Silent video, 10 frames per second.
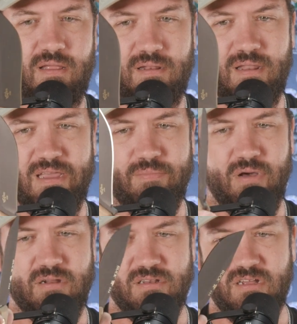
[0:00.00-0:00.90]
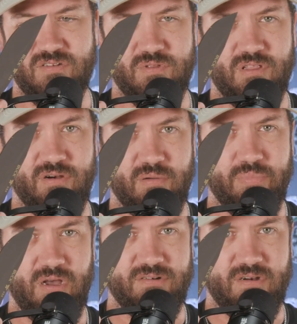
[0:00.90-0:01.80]
like Buck does with their
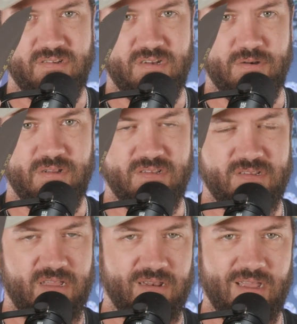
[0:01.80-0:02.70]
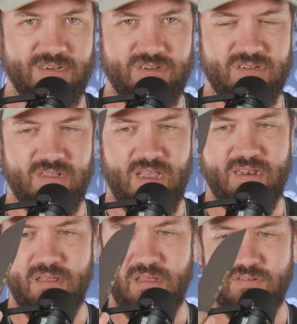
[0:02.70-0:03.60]
Compadre series and like G T I
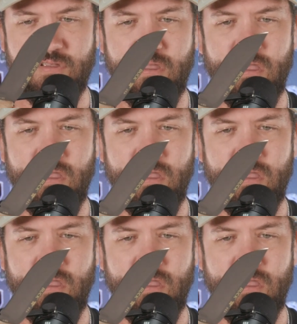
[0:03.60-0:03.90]
does,